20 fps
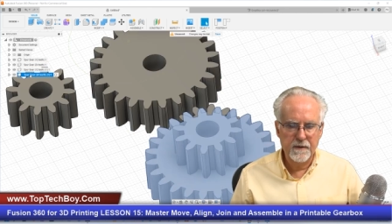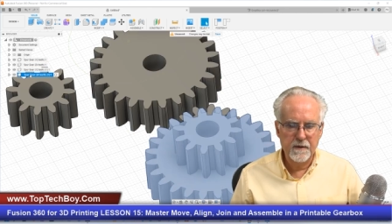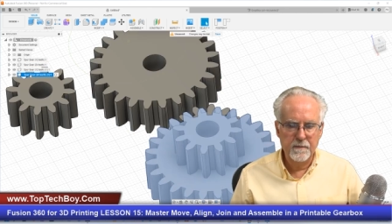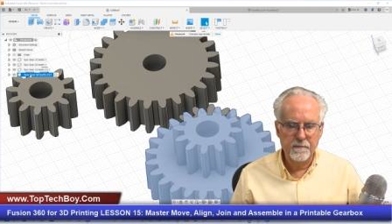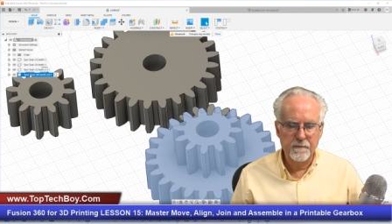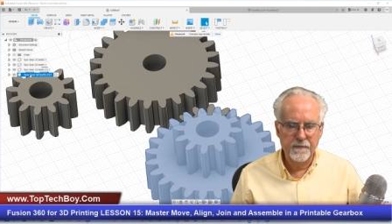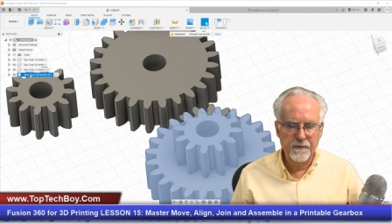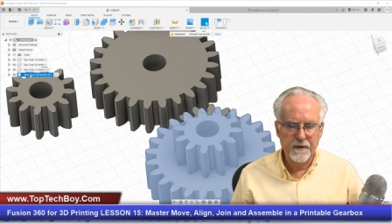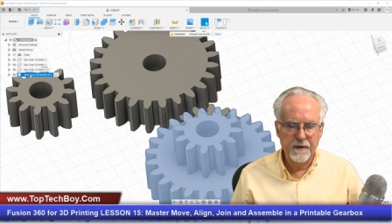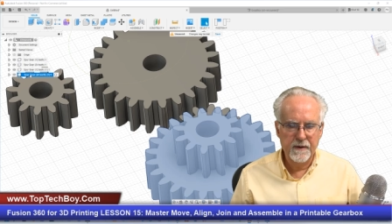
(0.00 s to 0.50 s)
The,
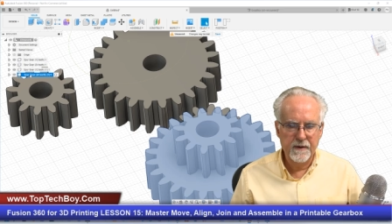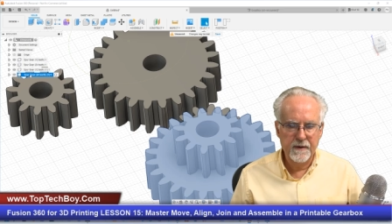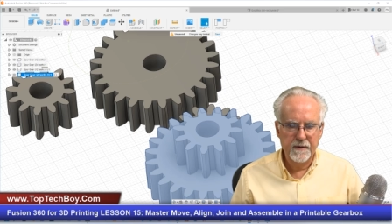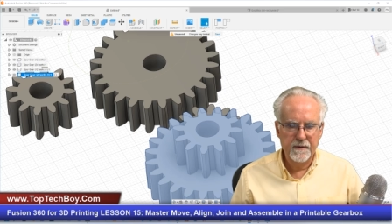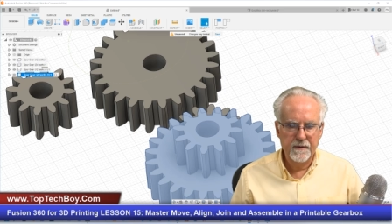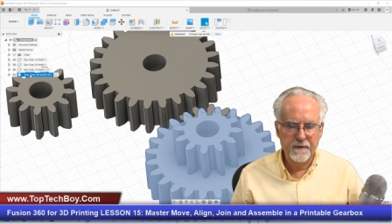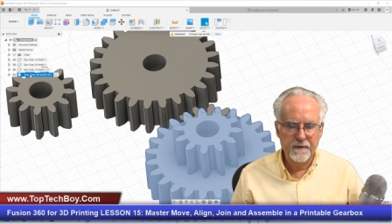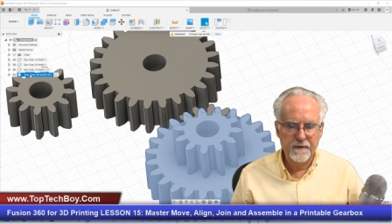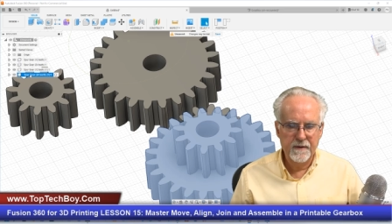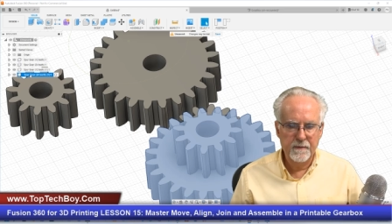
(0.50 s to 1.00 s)
the,
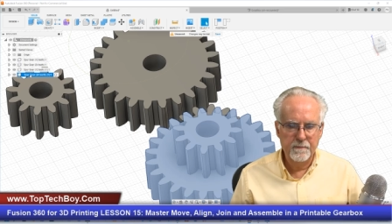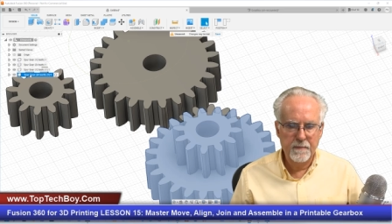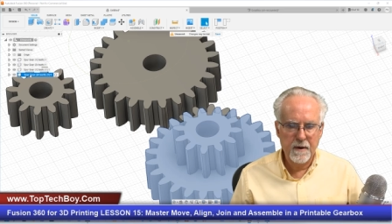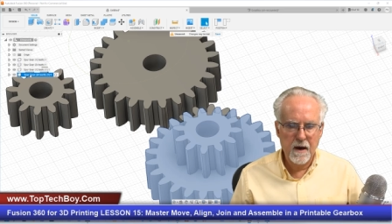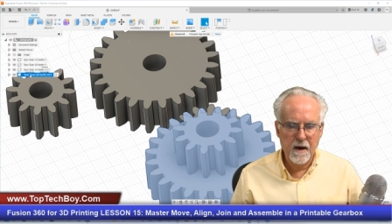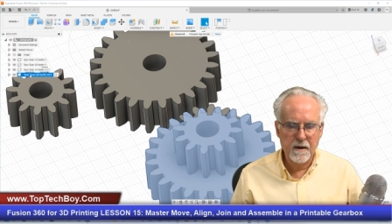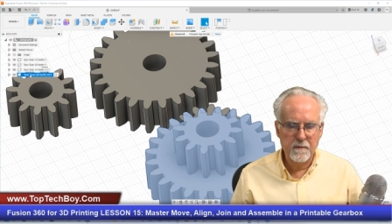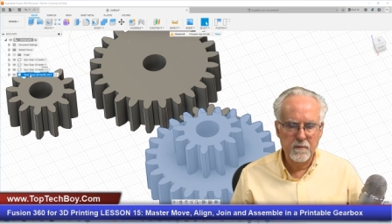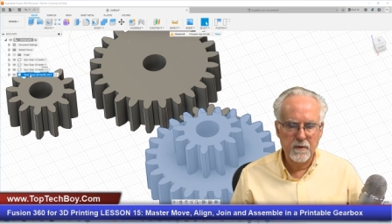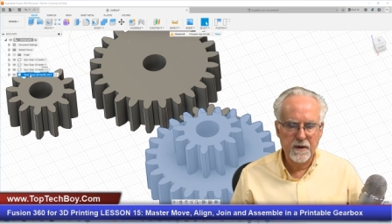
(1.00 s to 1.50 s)
the
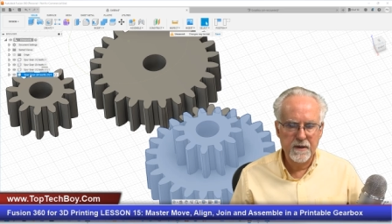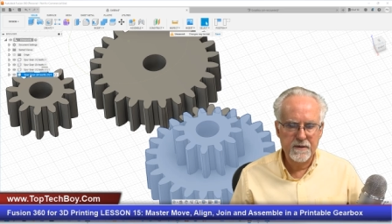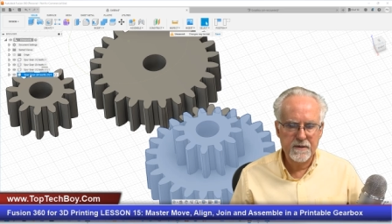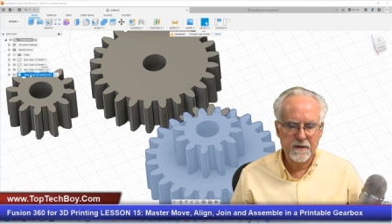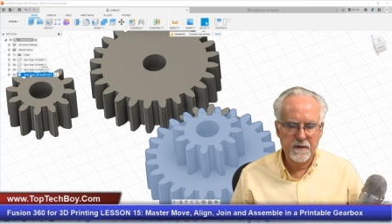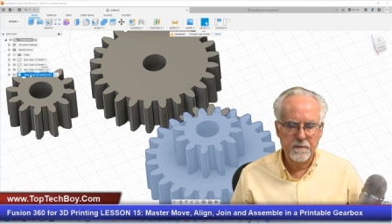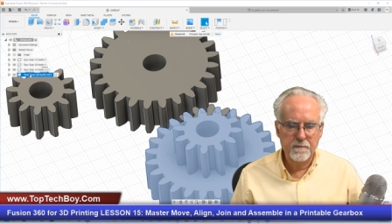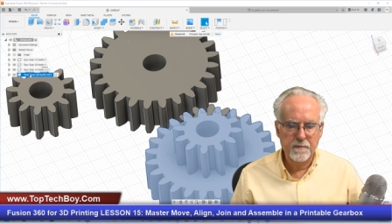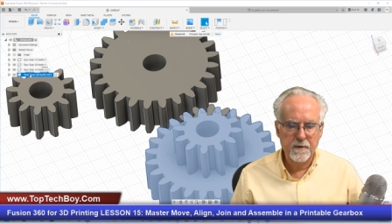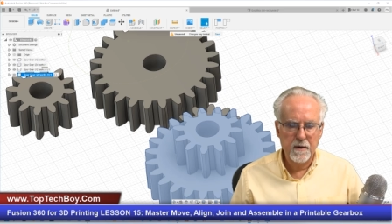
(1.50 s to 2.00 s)
bottom one is a
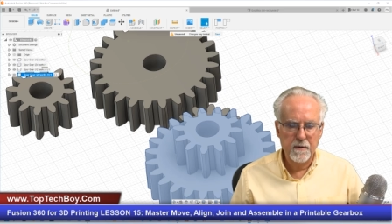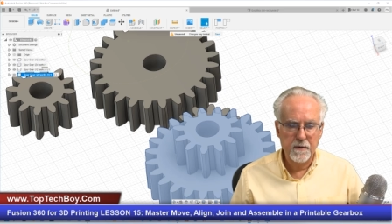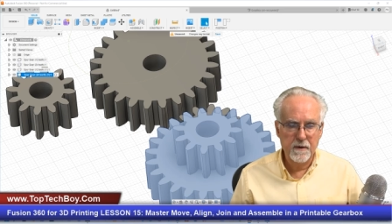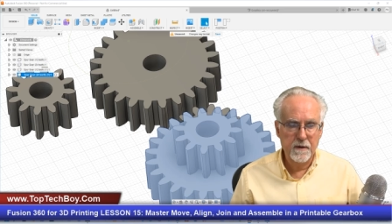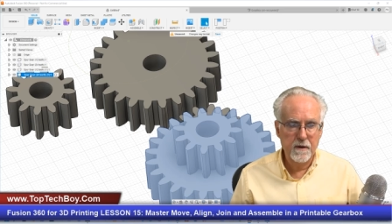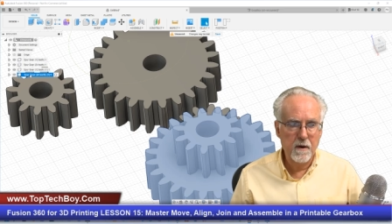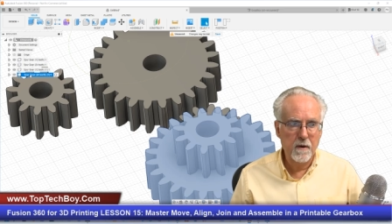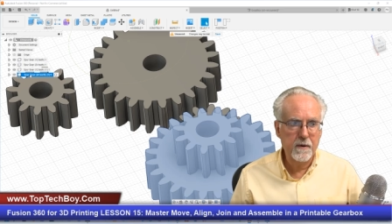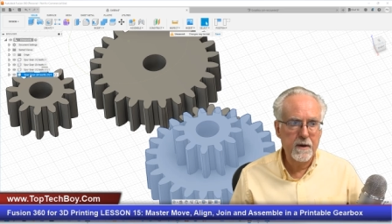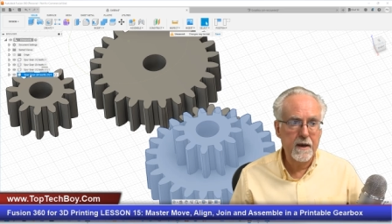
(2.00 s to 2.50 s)

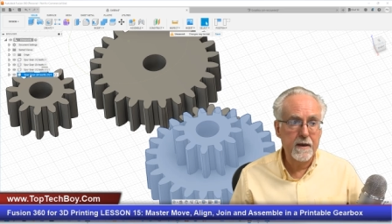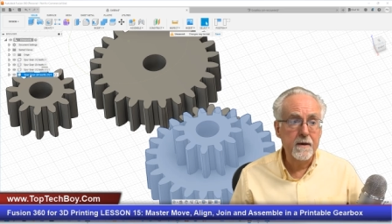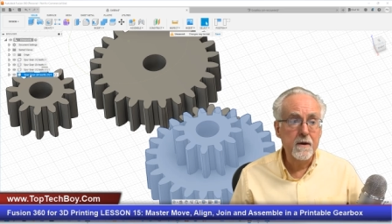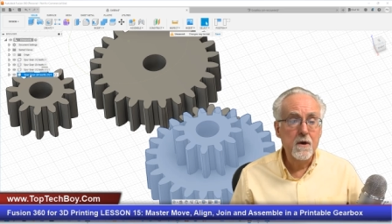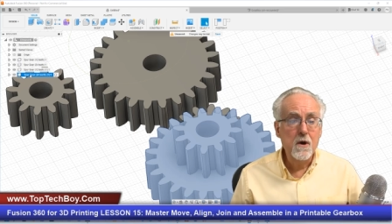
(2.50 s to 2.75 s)
component. Okay,